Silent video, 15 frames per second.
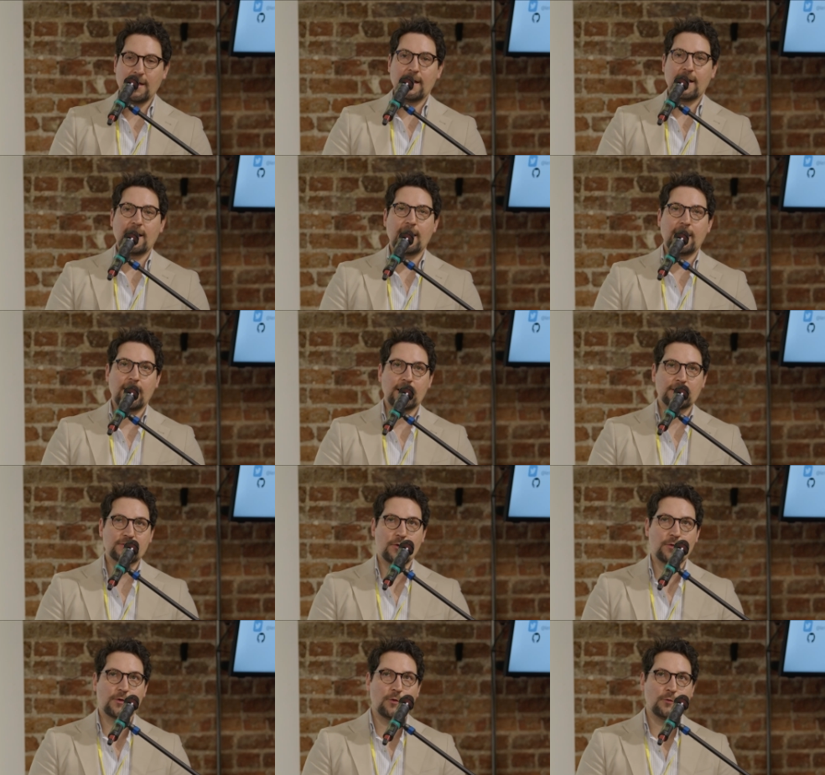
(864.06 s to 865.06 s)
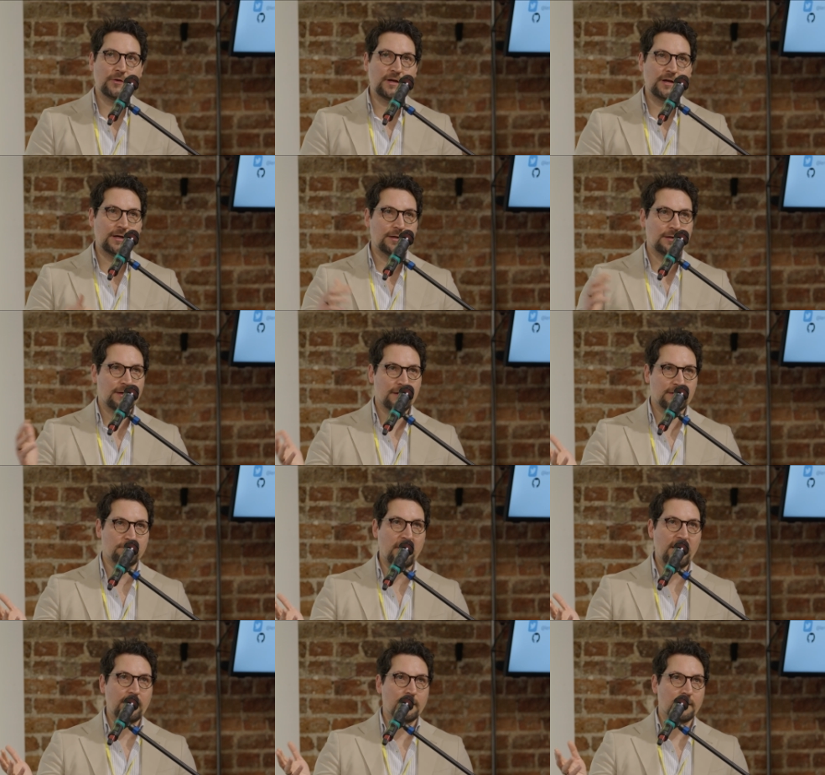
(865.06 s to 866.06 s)
So Conda has
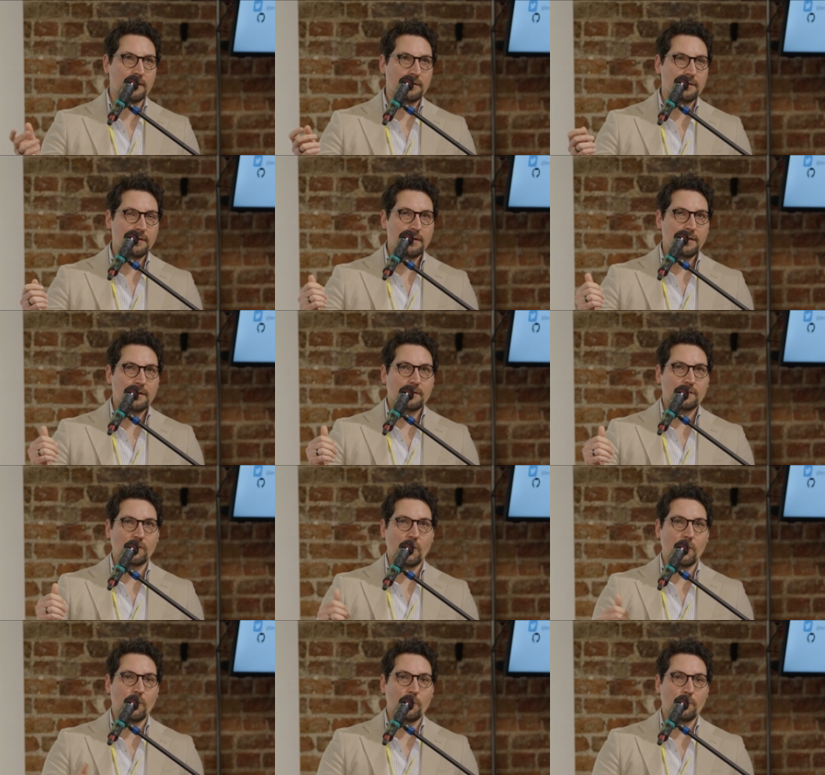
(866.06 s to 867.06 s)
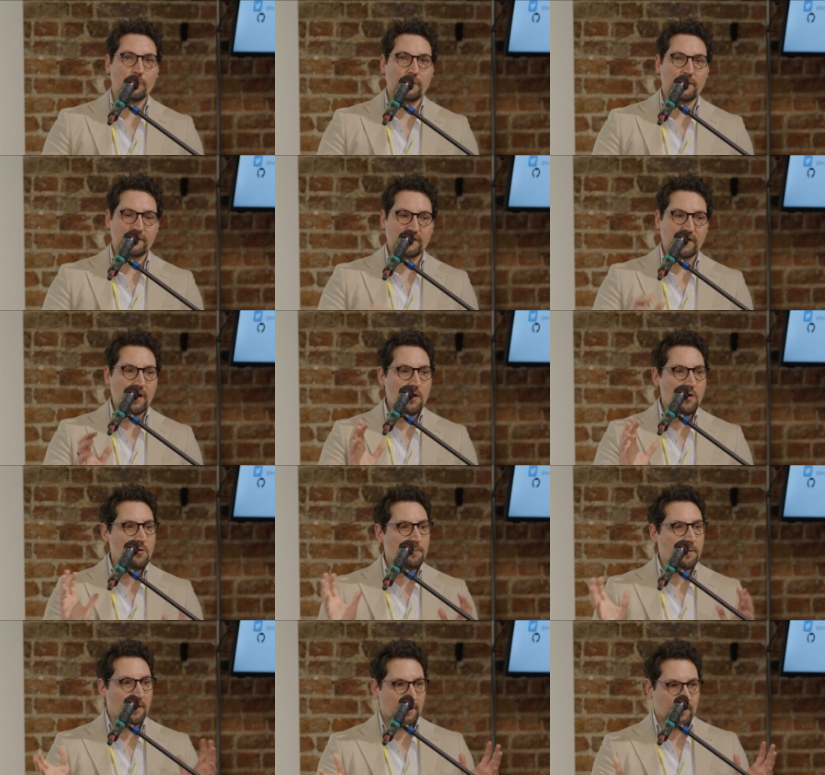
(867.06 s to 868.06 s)
been, so the slow
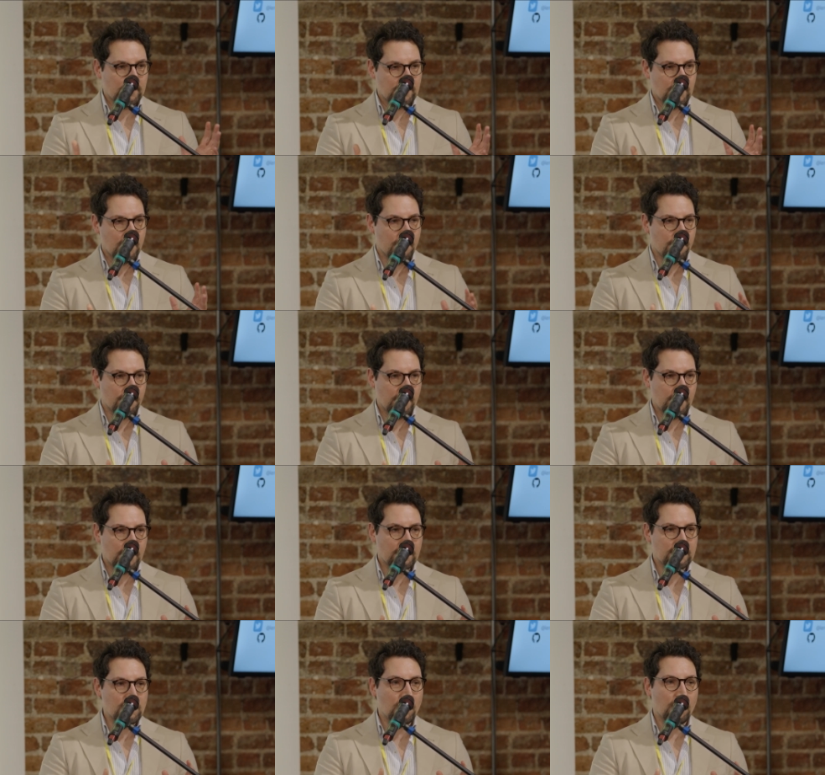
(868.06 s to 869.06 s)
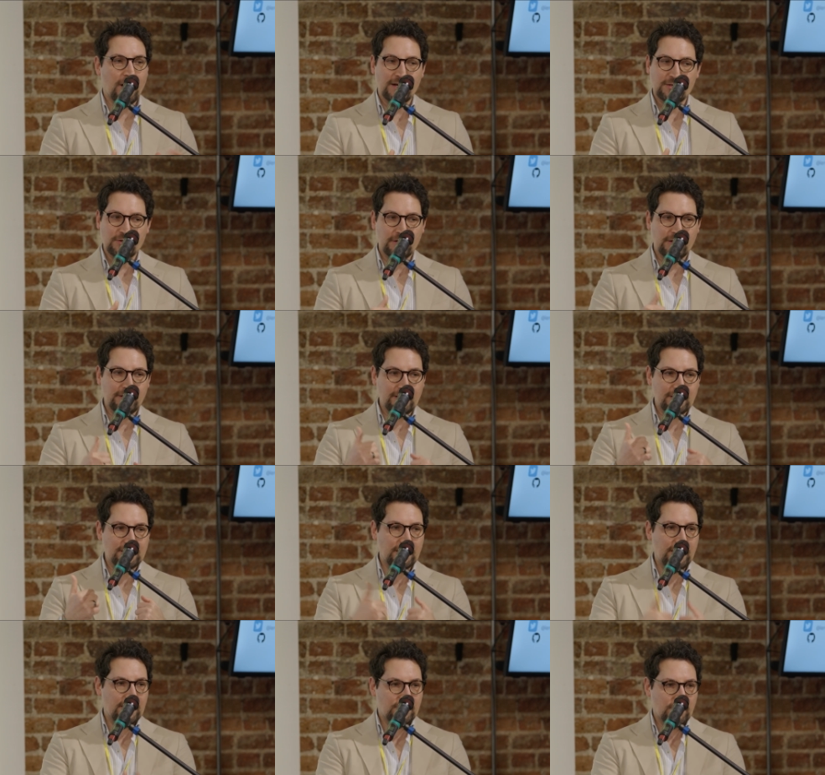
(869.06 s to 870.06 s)
part of is not actually the
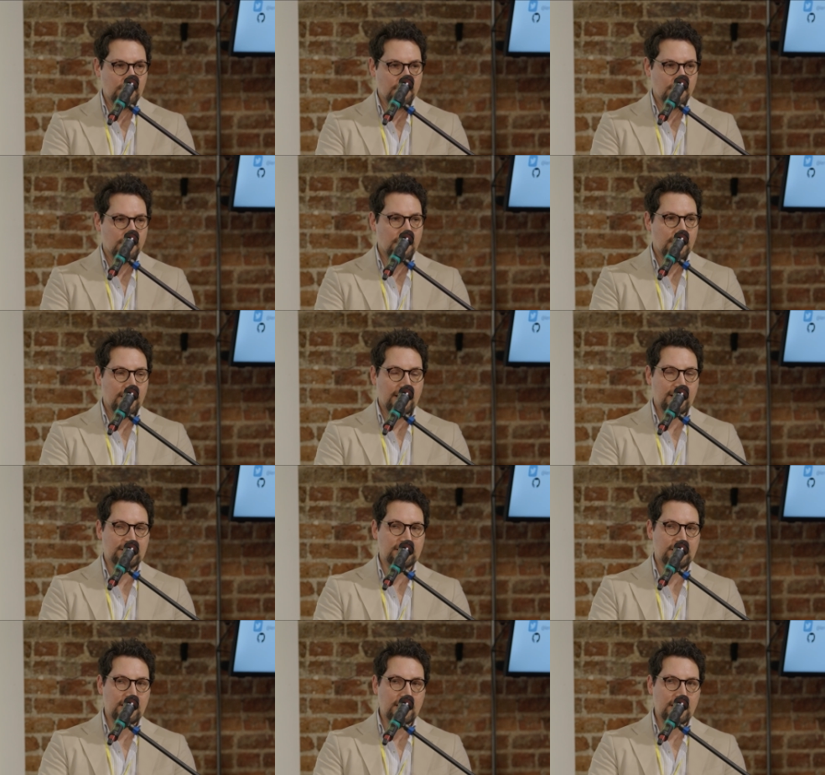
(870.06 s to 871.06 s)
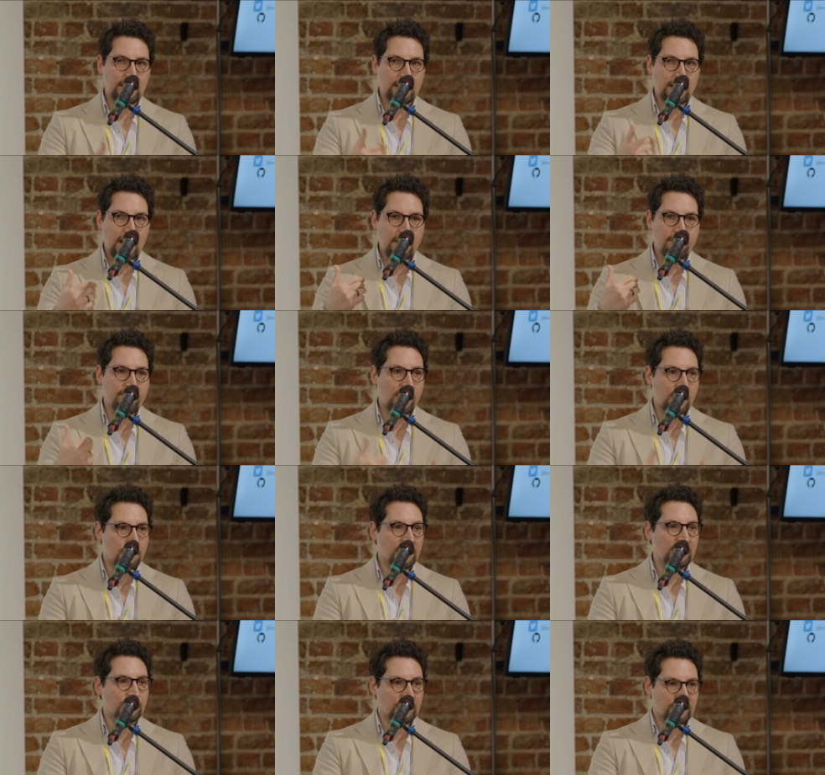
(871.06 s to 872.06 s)
installation, is the
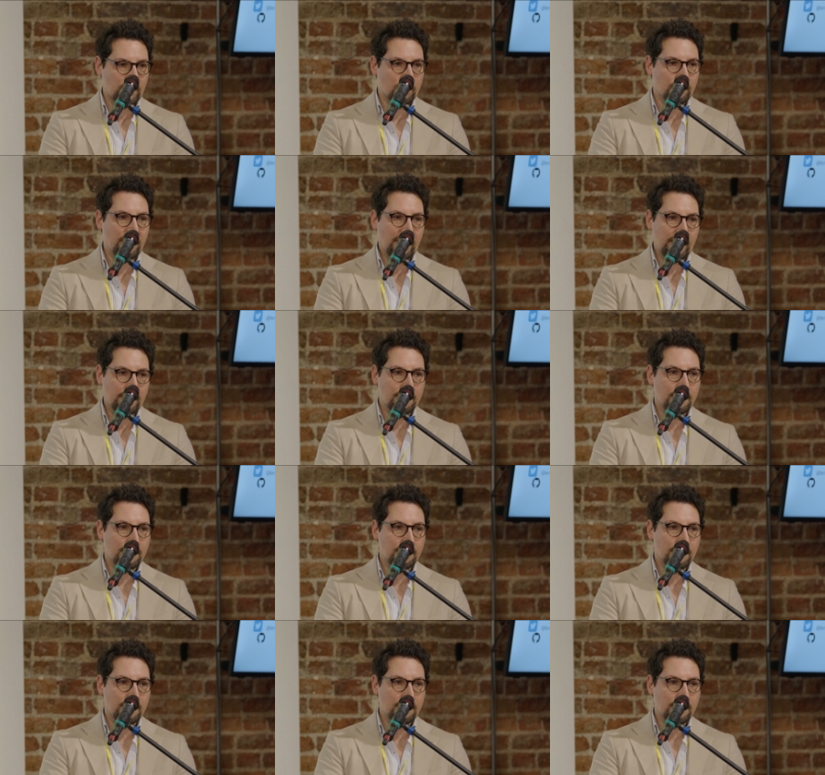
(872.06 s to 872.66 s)
environment resolving.